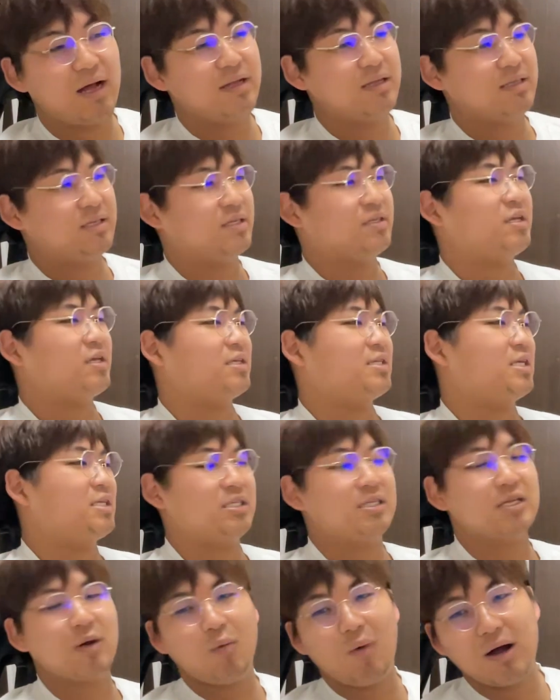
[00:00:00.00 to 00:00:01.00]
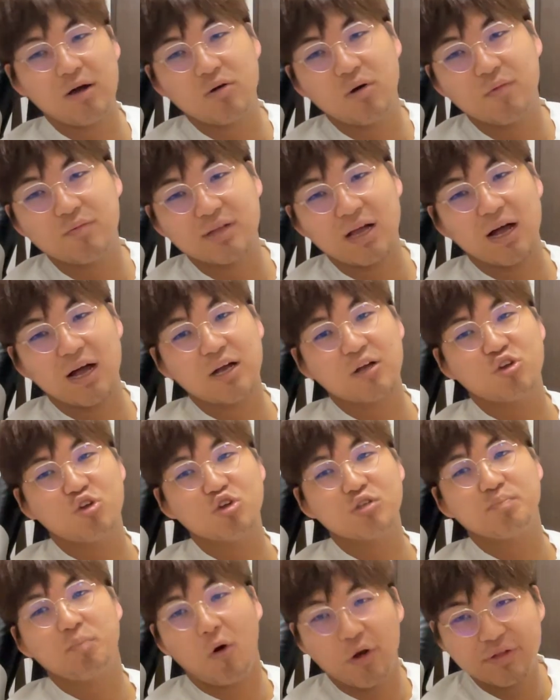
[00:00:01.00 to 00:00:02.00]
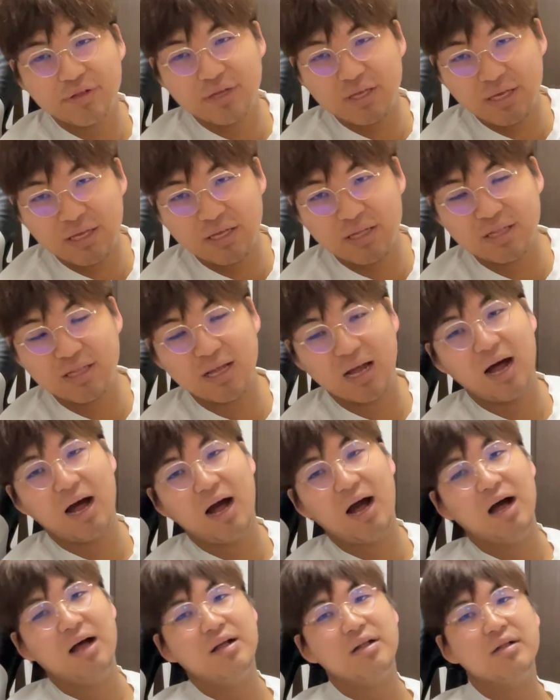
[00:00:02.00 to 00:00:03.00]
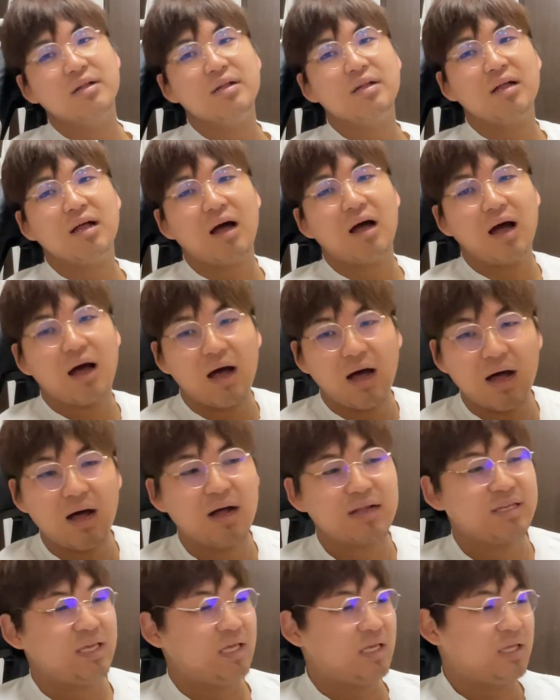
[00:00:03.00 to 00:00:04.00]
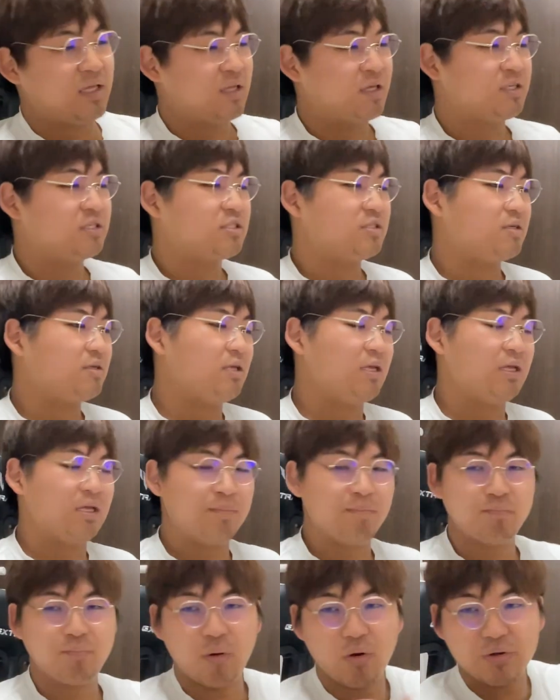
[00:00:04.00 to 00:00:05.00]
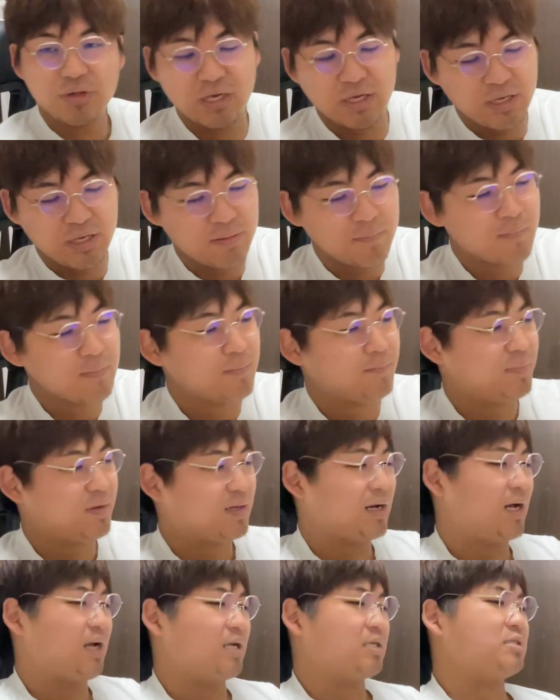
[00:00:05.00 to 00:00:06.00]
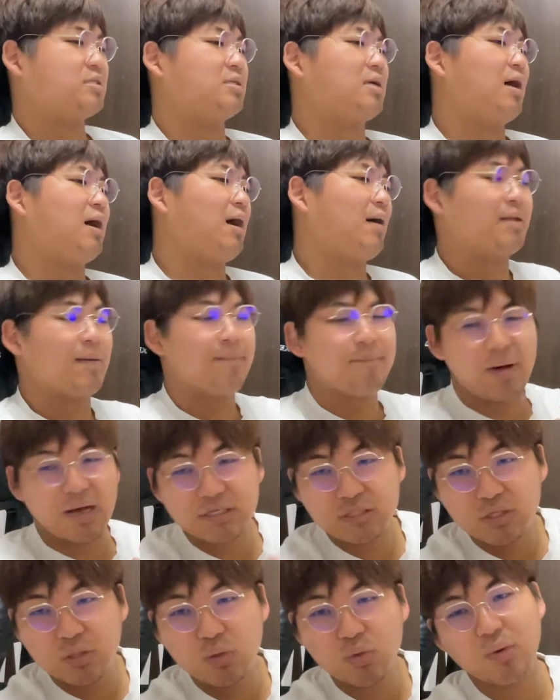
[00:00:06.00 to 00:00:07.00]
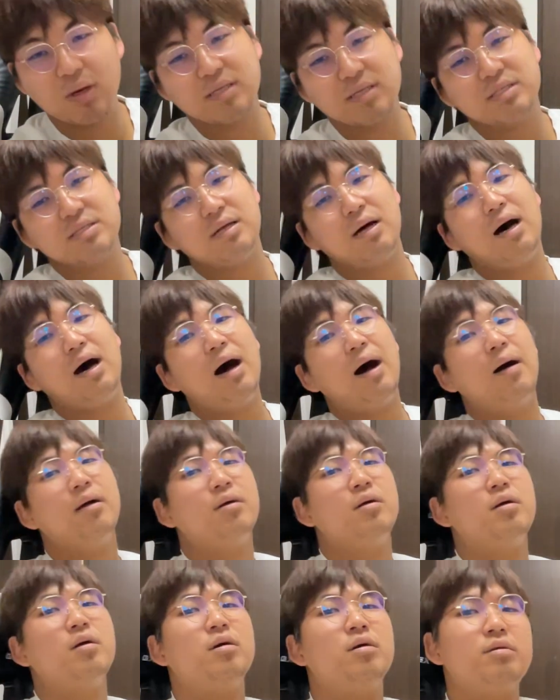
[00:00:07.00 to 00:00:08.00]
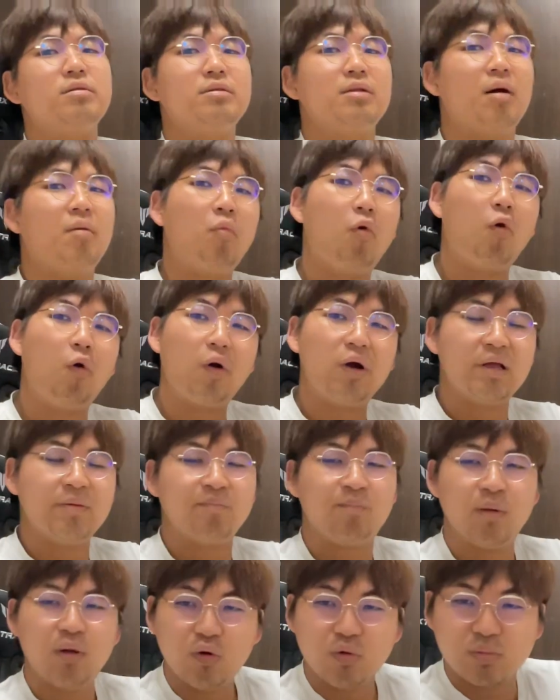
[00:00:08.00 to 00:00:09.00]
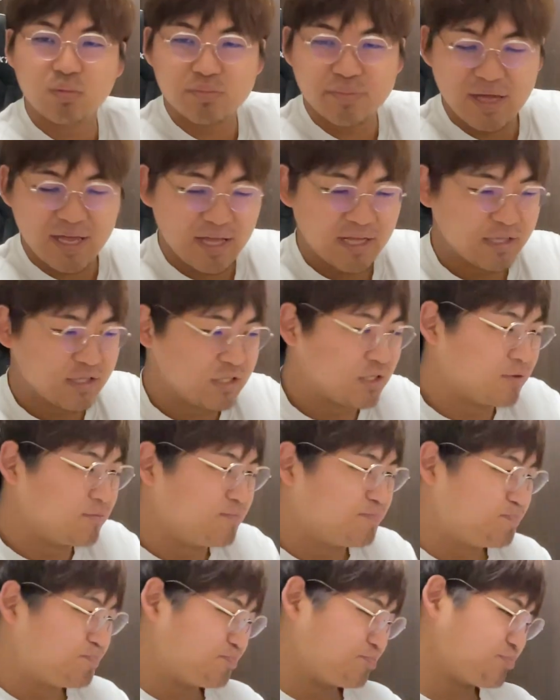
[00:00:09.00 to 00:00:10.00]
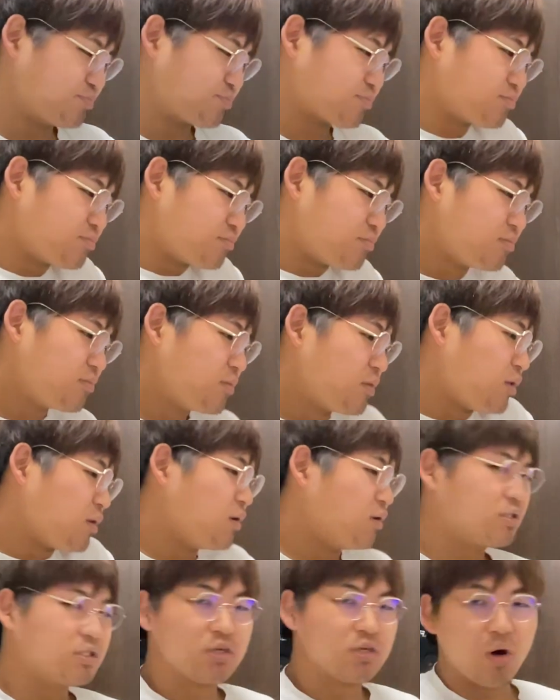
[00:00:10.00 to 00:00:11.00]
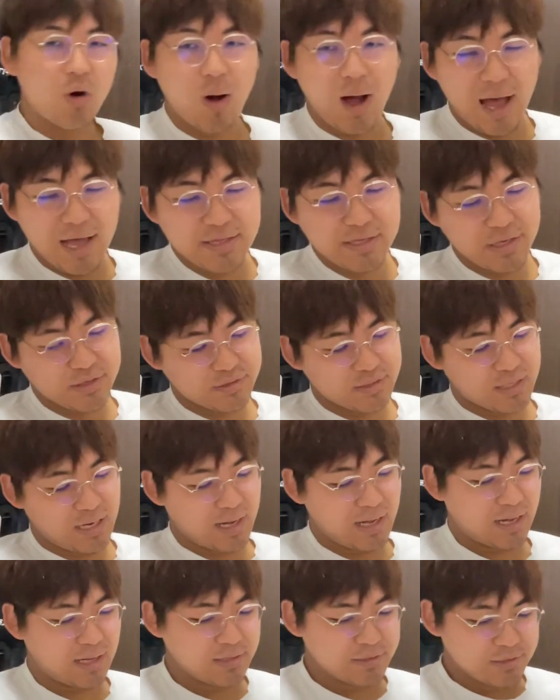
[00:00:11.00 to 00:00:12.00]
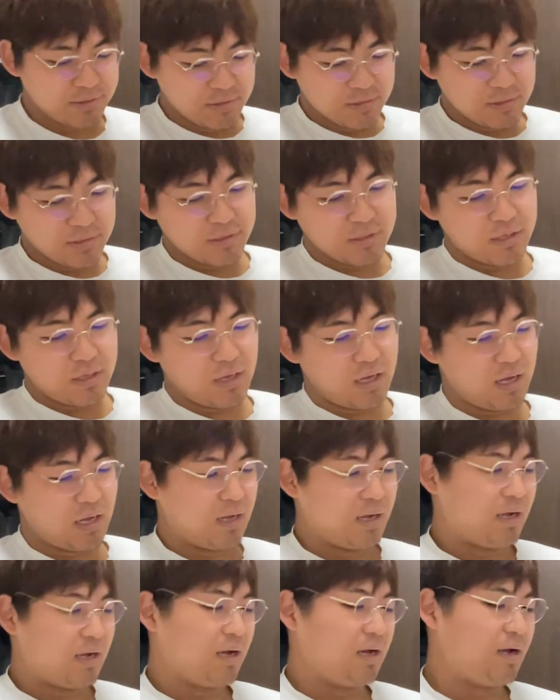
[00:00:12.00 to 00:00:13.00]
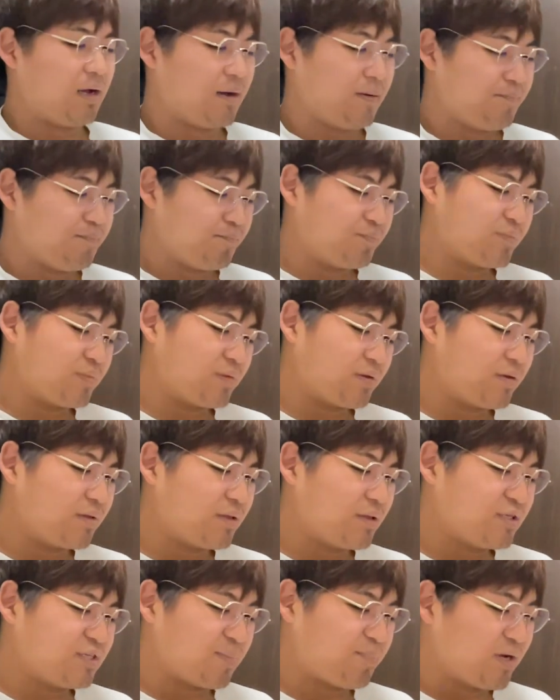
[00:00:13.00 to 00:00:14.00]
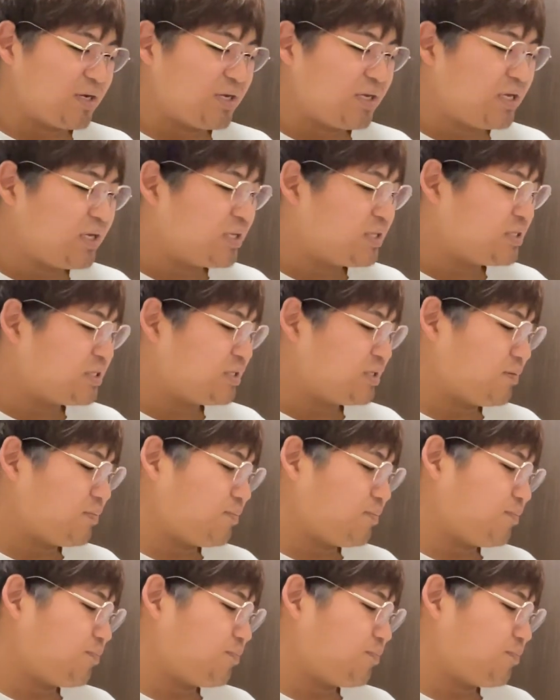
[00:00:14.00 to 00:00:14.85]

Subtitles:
this is one of the good point in the things in body, because the muscle was the more improvement. So I think the Japanese